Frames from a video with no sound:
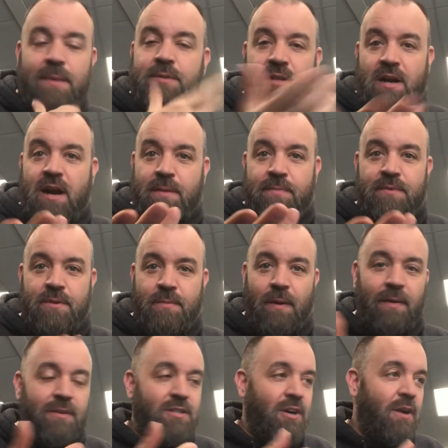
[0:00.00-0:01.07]
I'm sorry, you
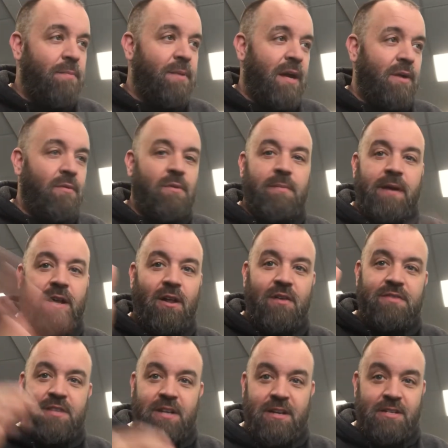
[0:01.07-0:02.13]
probably started playing with me and all
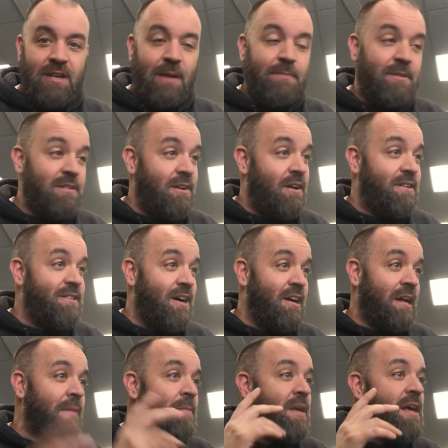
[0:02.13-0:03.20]
of a sudden I stopped and started
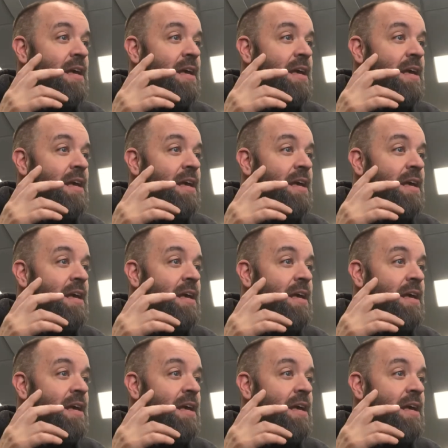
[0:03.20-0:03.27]
talking.